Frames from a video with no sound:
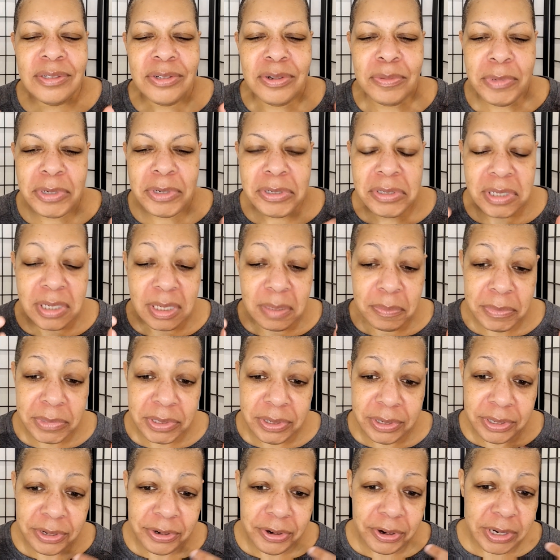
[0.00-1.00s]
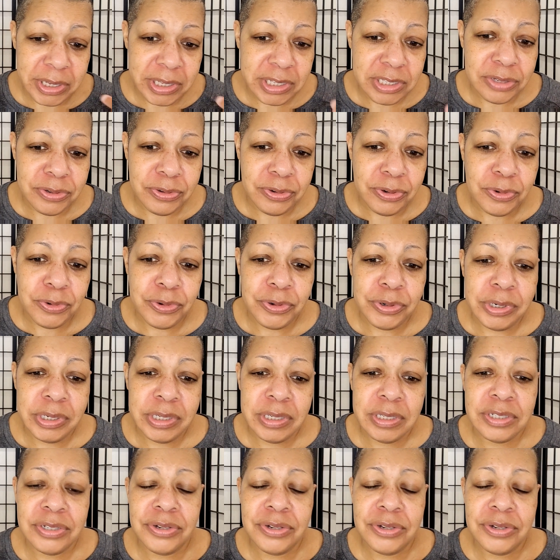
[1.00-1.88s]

you know, most of the milia are still gone.